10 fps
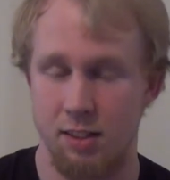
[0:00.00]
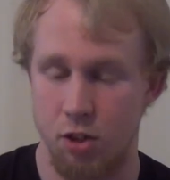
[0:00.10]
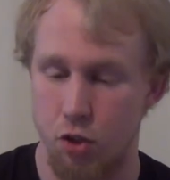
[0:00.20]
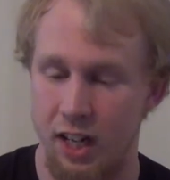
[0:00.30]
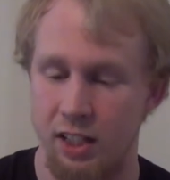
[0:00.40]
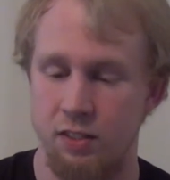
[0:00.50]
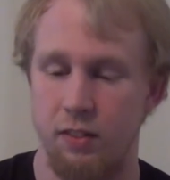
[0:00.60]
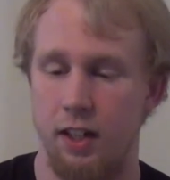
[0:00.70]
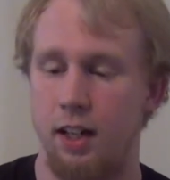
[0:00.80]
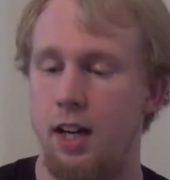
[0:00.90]
The
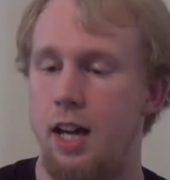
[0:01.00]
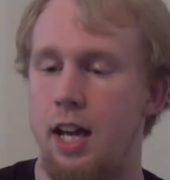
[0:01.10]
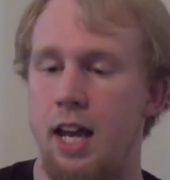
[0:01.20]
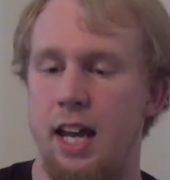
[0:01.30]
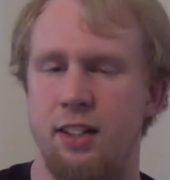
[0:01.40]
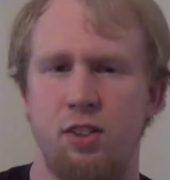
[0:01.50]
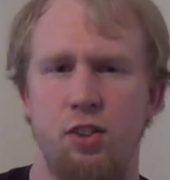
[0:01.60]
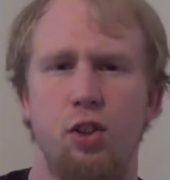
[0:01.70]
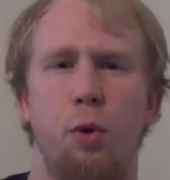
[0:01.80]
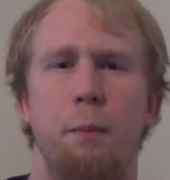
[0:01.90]
Transfer, and
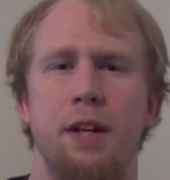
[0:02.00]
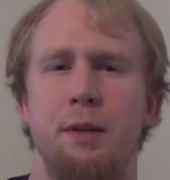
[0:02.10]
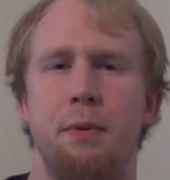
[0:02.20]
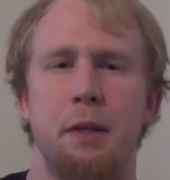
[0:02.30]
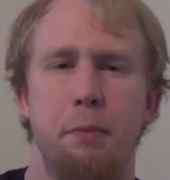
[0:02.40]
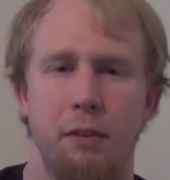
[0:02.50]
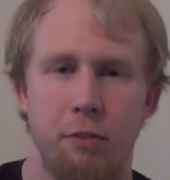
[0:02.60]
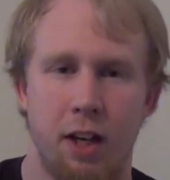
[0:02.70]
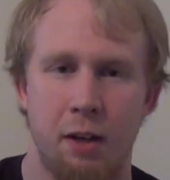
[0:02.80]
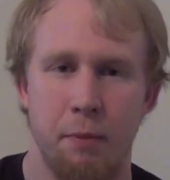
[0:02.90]
so many people have
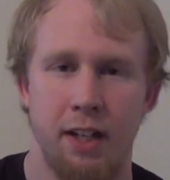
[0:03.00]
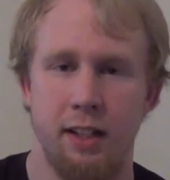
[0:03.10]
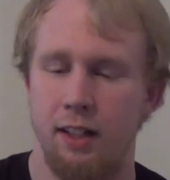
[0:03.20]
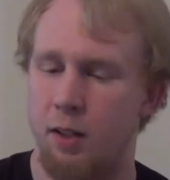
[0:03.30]
recommended it.